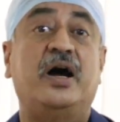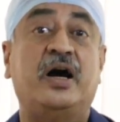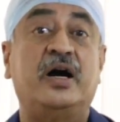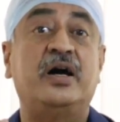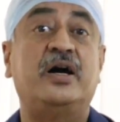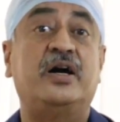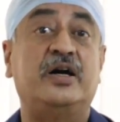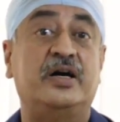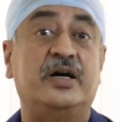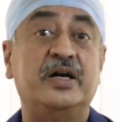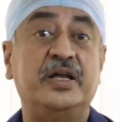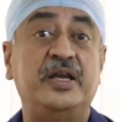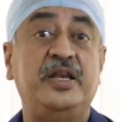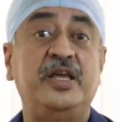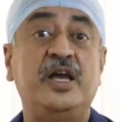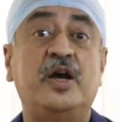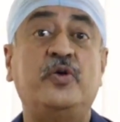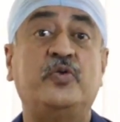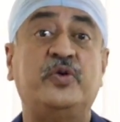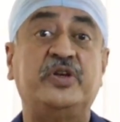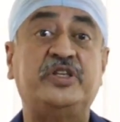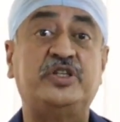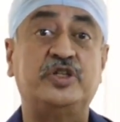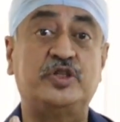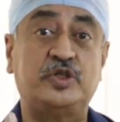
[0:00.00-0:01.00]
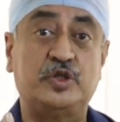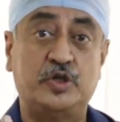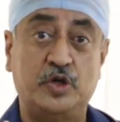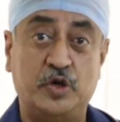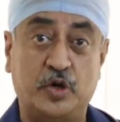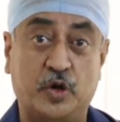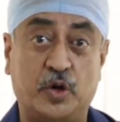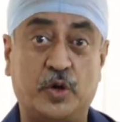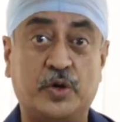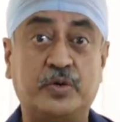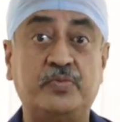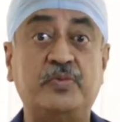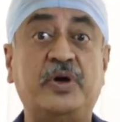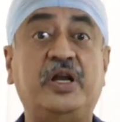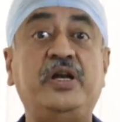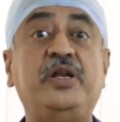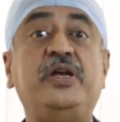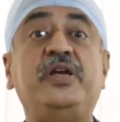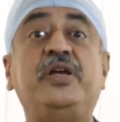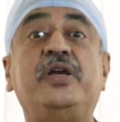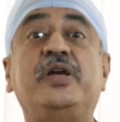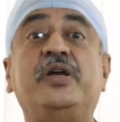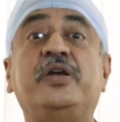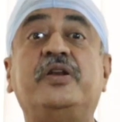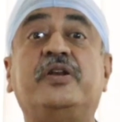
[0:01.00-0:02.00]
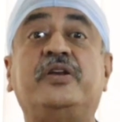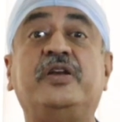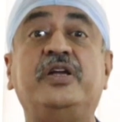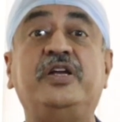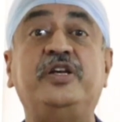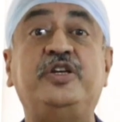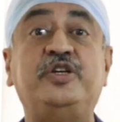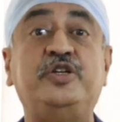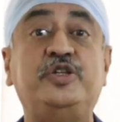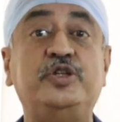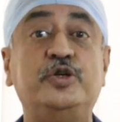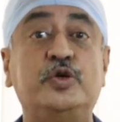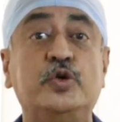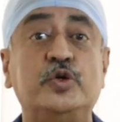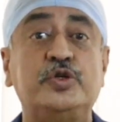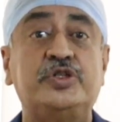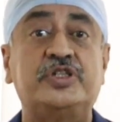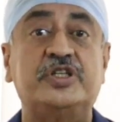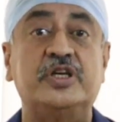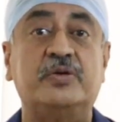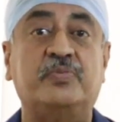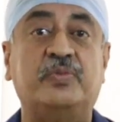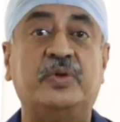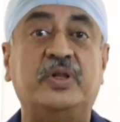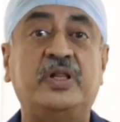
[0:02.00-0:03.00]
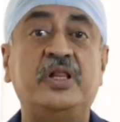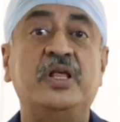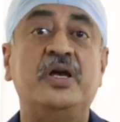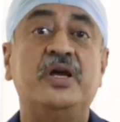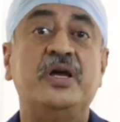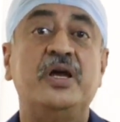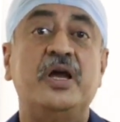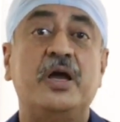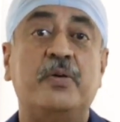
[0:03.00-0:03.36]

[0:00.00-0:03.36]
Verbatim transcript: A hernia, which is normally reducible,